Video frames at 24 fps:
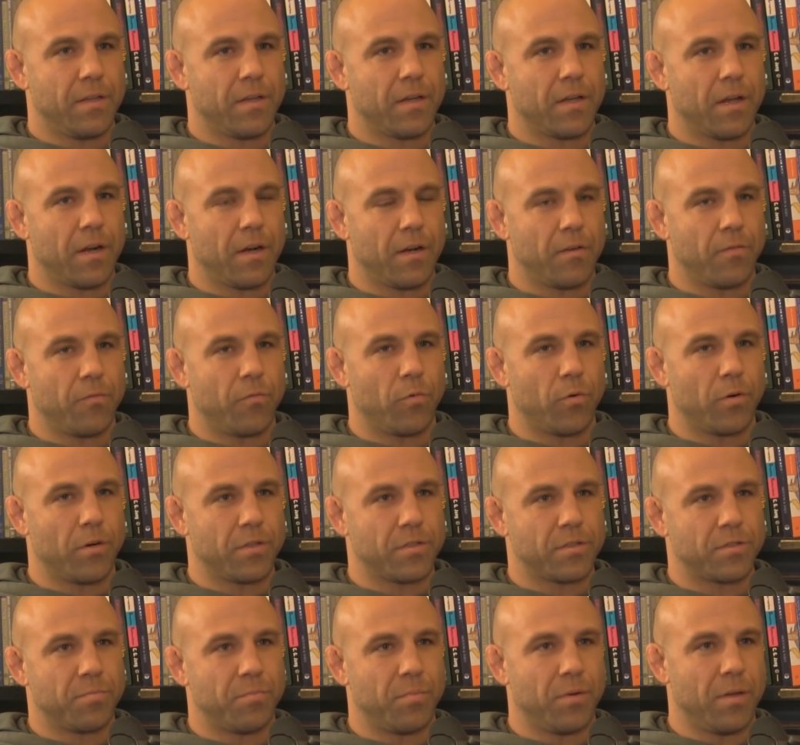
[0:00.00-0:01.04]
then got a
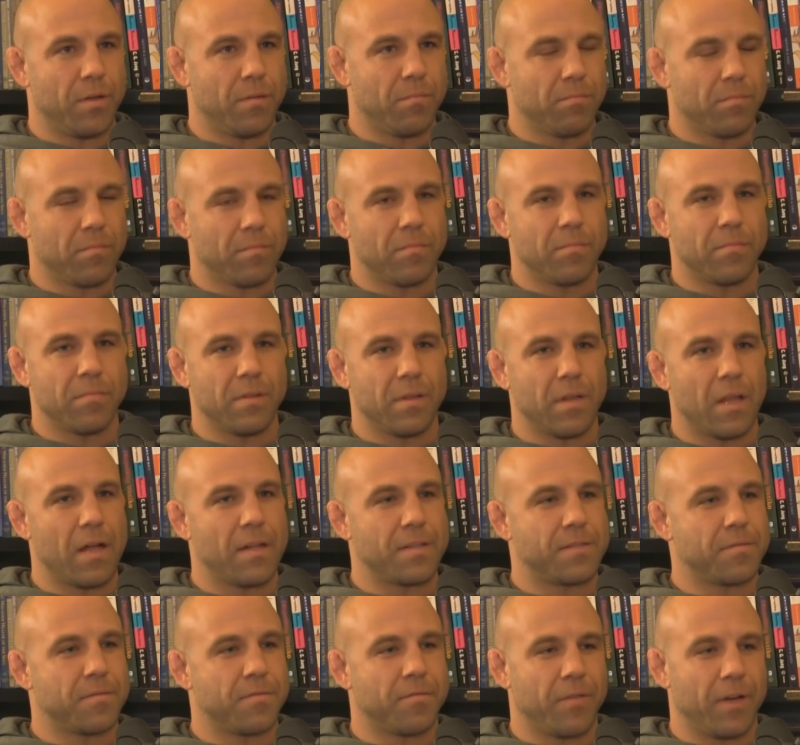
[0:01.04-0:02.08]
divorce, but
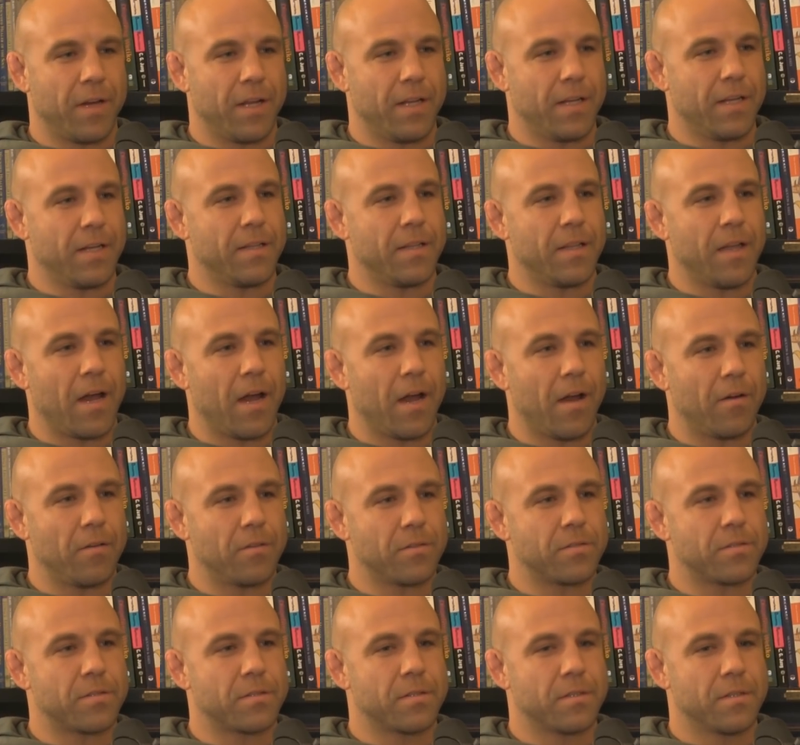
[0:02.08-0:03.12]
lots of fighting in the
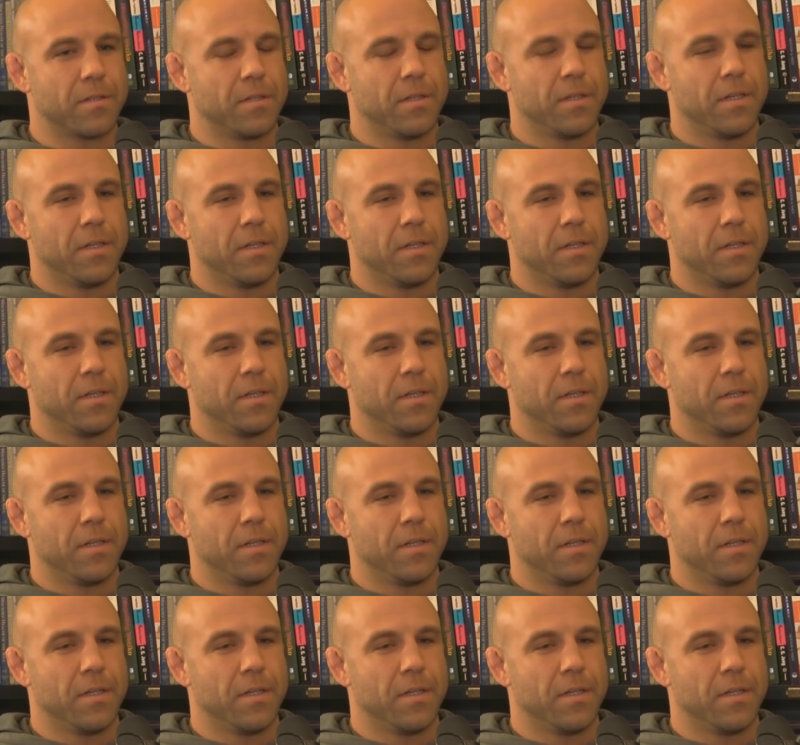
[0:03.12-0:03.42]
house.